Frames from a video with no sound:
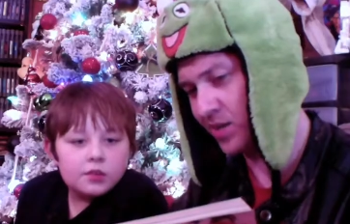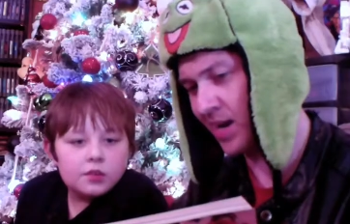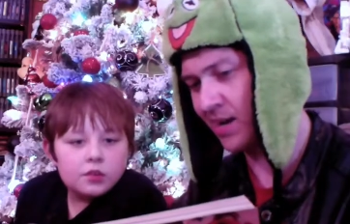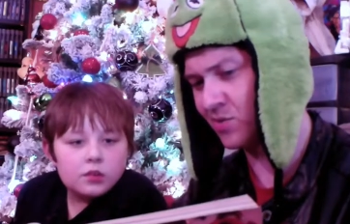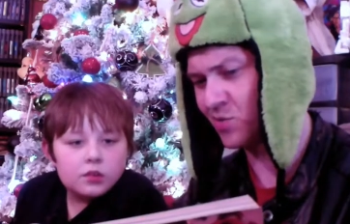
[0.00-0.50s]

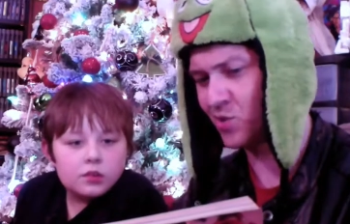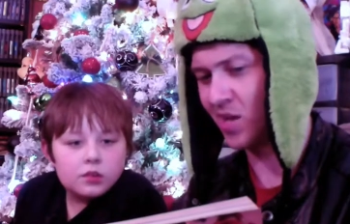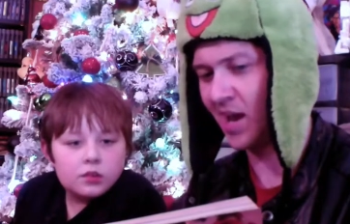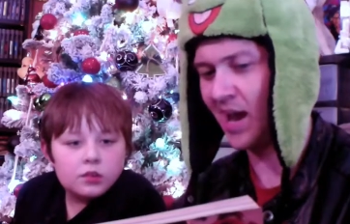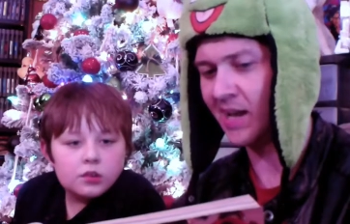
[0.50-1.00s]
Speaker 1: that
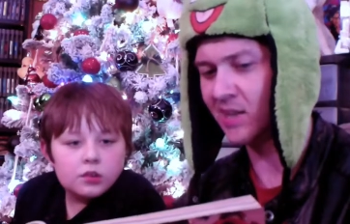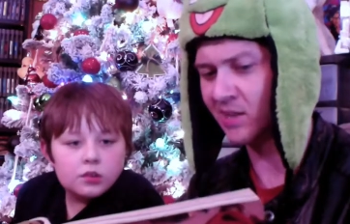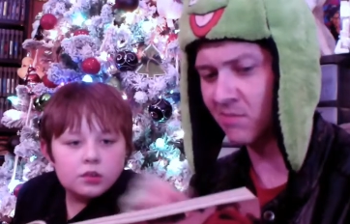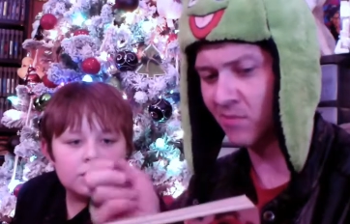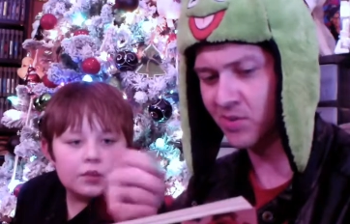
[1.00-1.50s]
she had
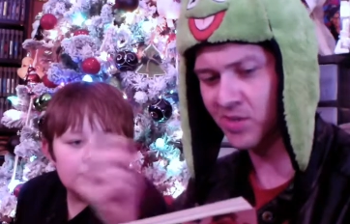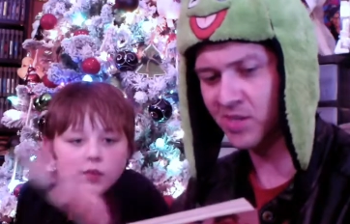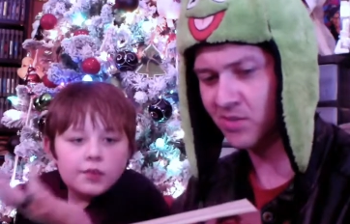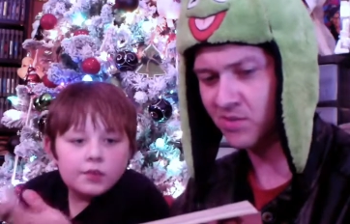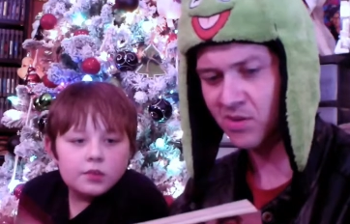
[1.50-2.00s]
that us
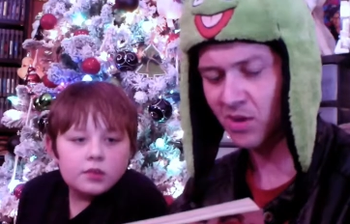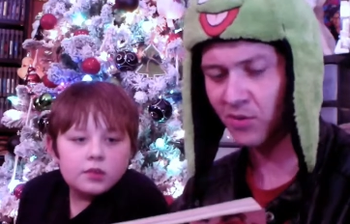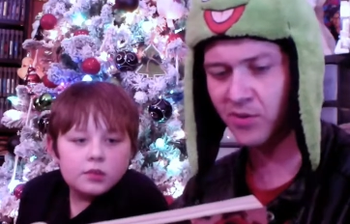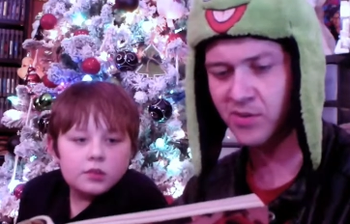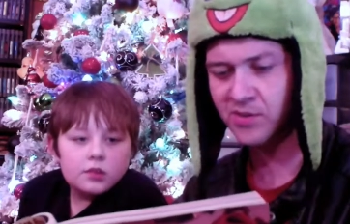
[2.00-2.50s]
kids
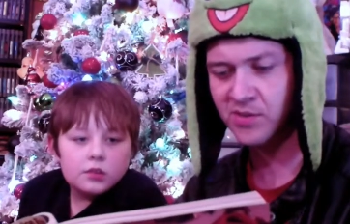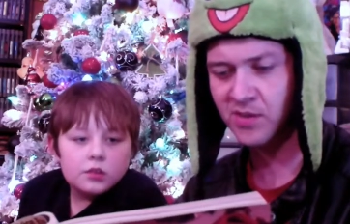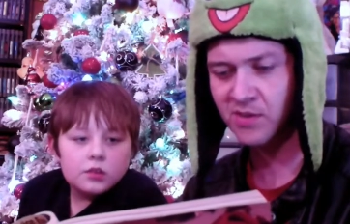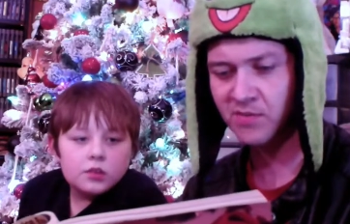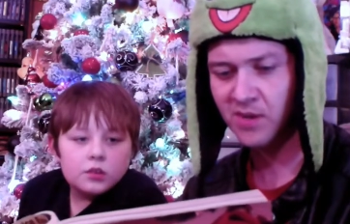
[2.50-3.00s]
colored and
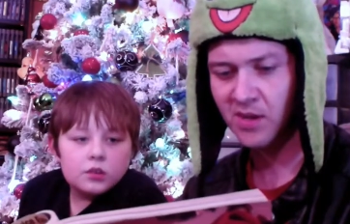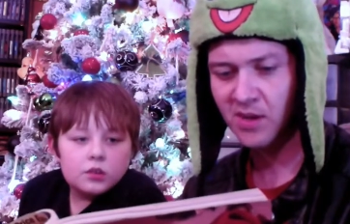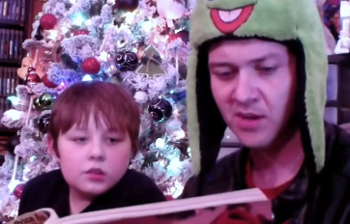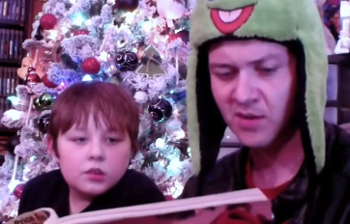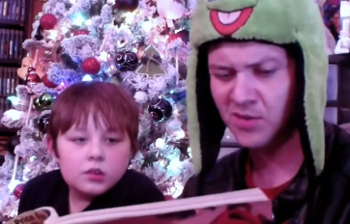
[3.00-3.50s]
stuff.
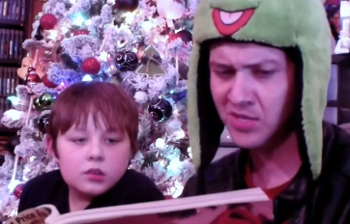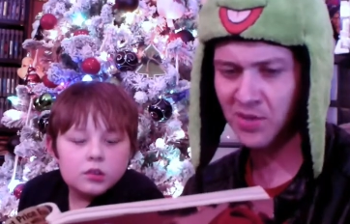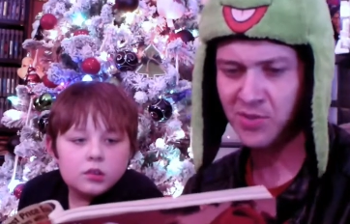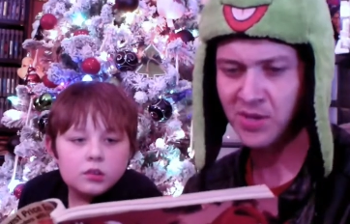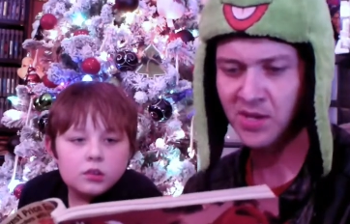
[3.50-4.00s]
At least
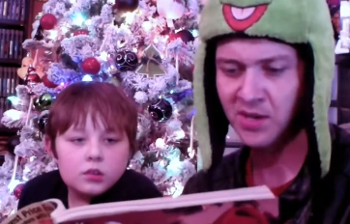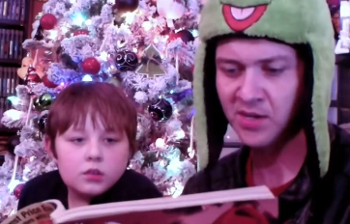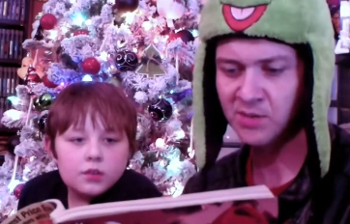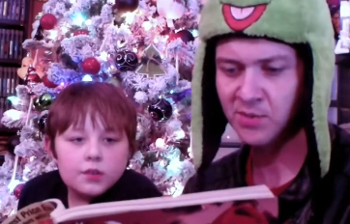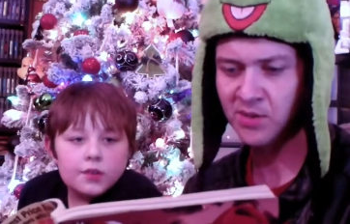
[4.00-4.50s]
I think
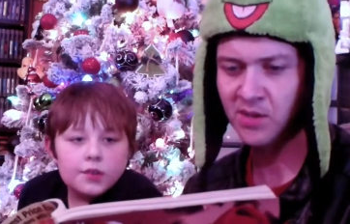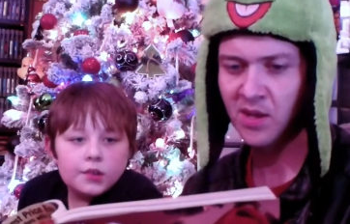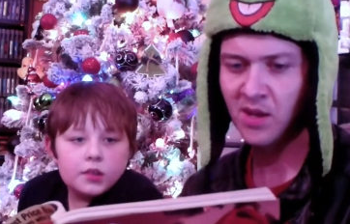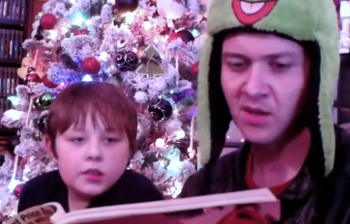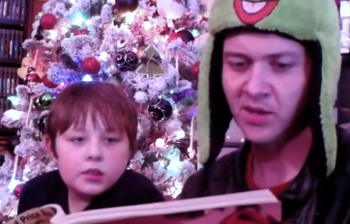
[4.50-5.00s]
it is. But it,
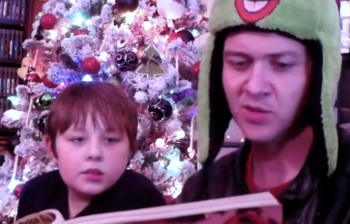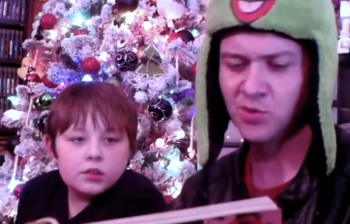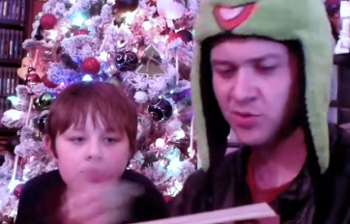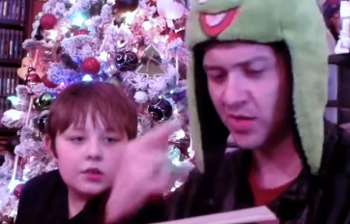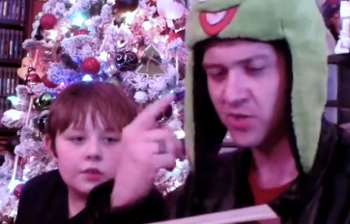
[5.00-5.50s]
like as
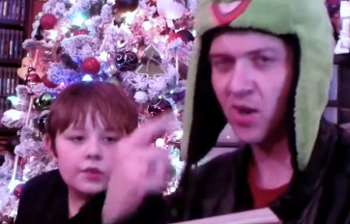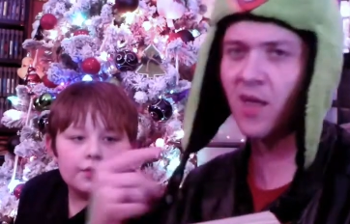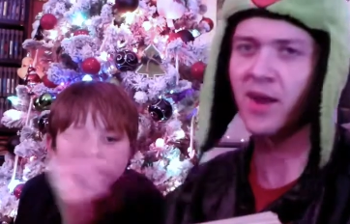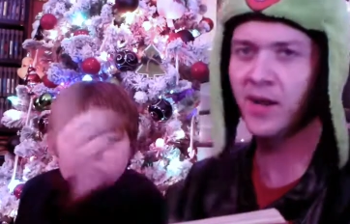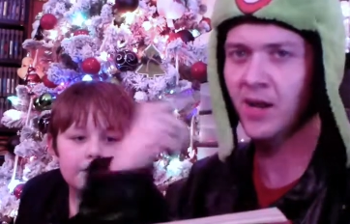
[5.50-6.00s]
soon as I
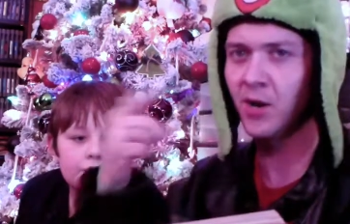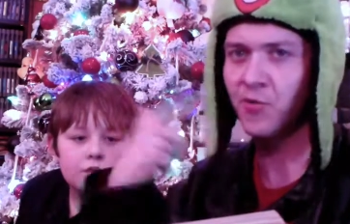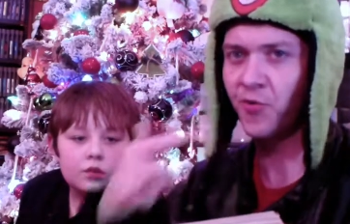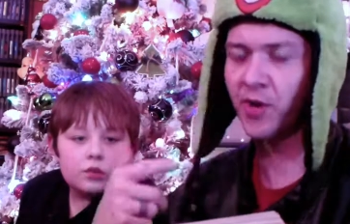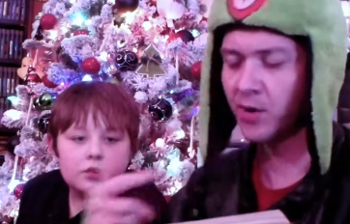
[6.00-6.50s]
saw that, I kind
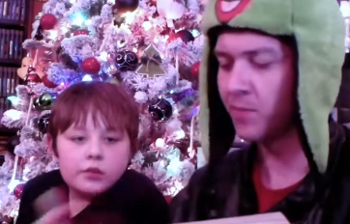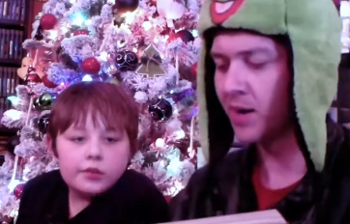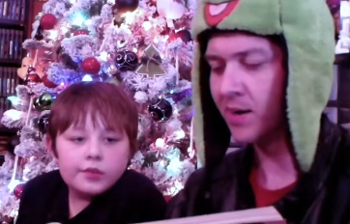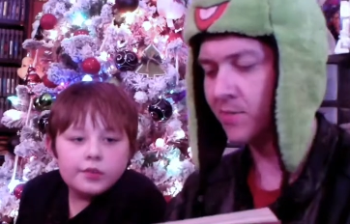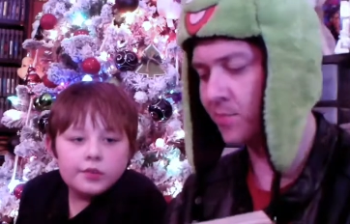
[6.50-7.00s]
of triggered
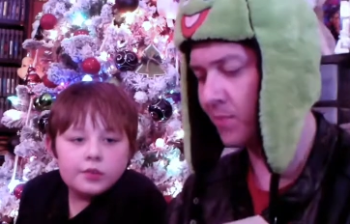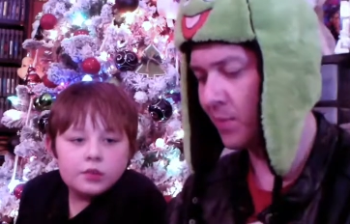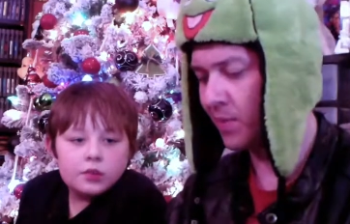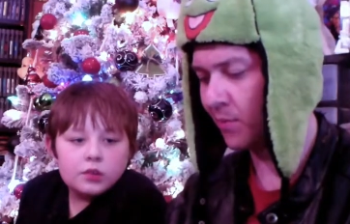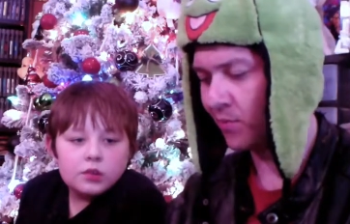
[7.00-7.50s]
my
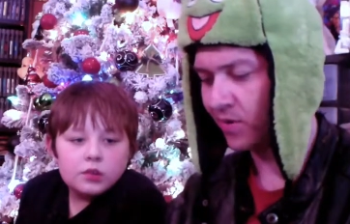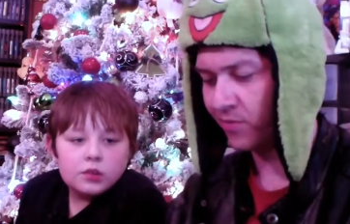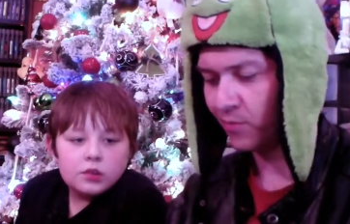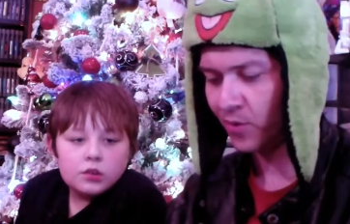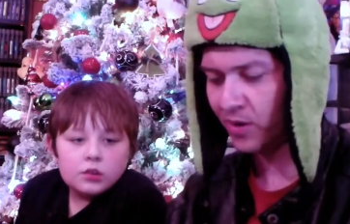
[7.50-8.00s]
my memory
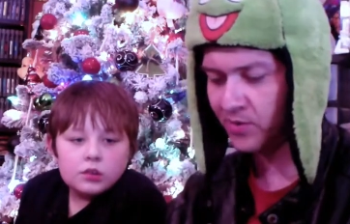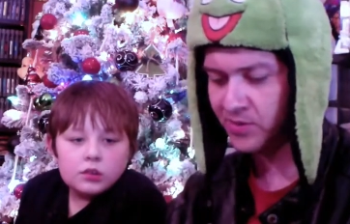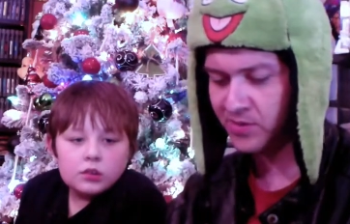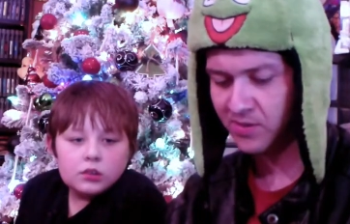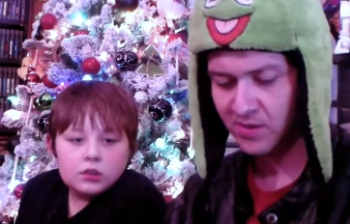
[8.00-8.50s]
from when I
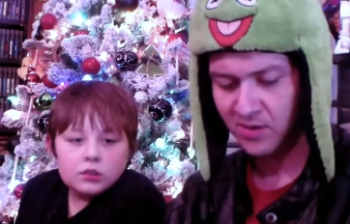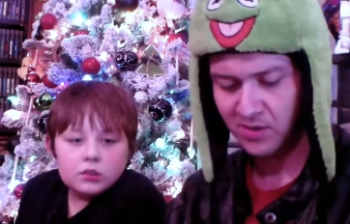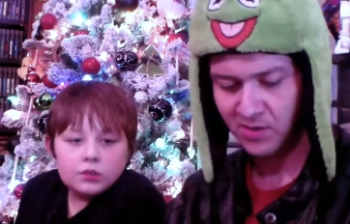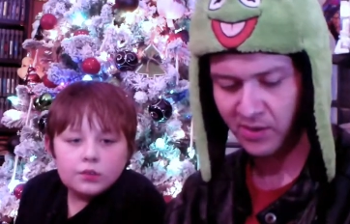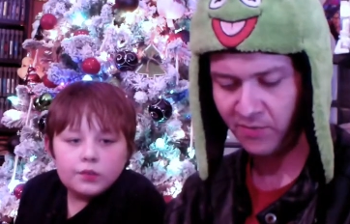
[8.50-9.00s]
was
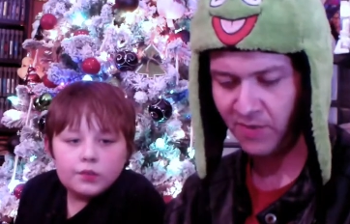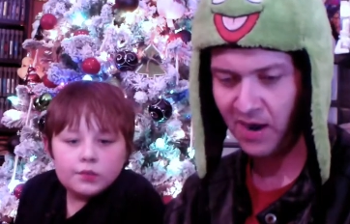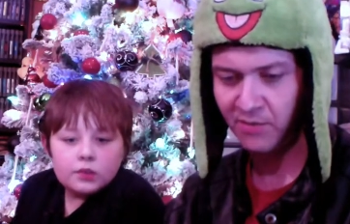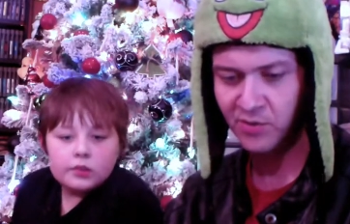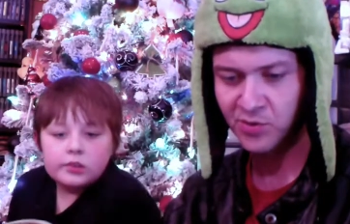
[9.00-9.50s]
you know, like
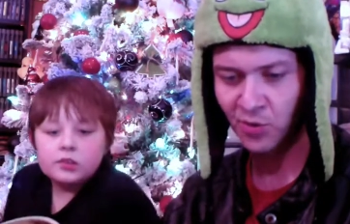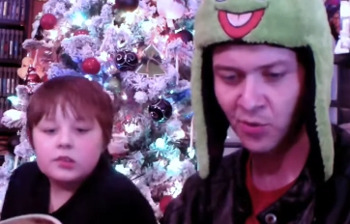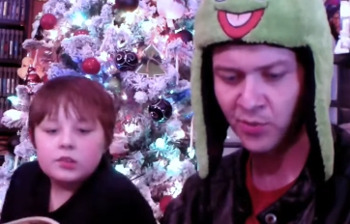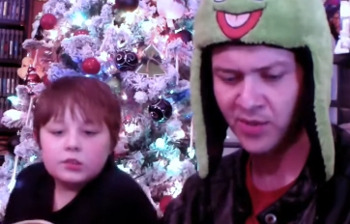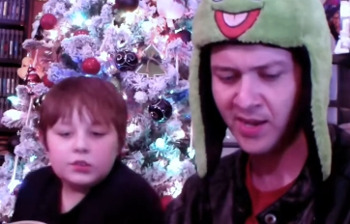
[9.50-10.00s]
five years
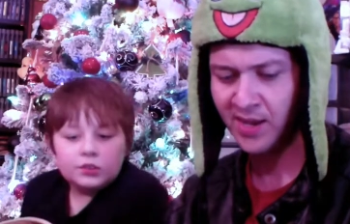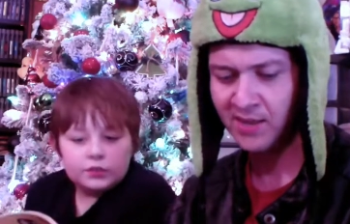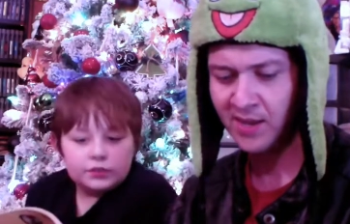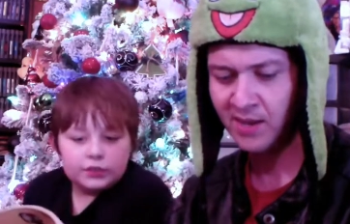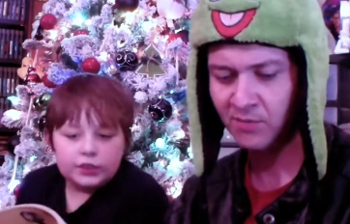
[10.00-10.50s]
old when they
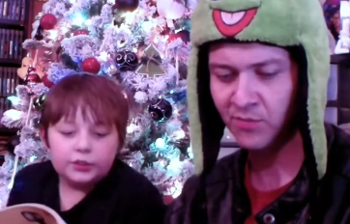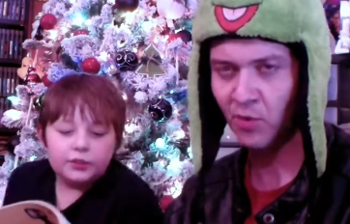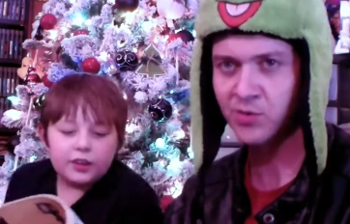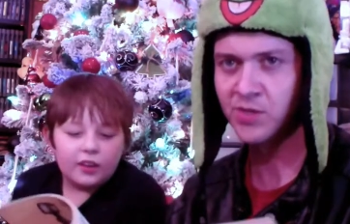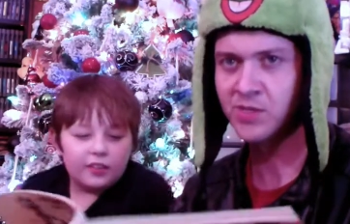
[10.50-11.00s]
had that. And you
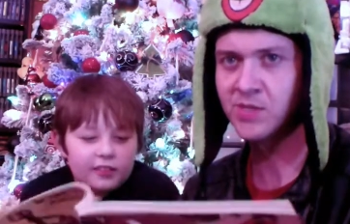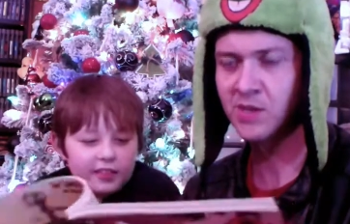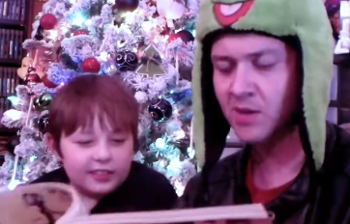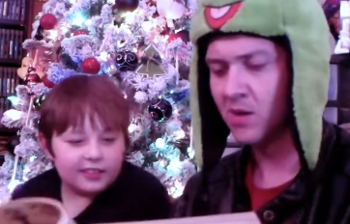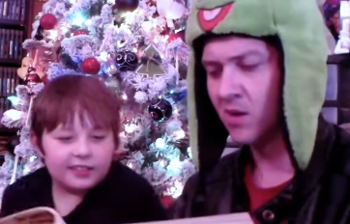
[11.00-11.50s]
of course
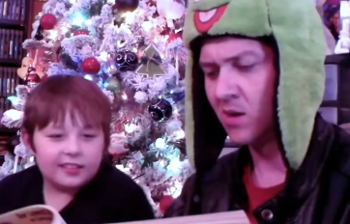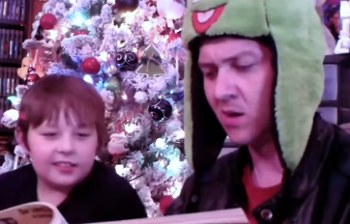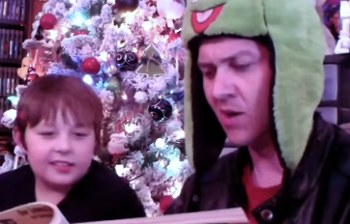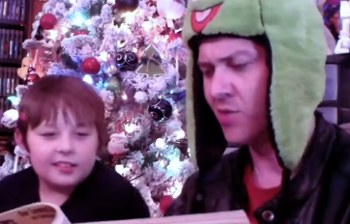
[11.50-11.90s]
colored it's, it. I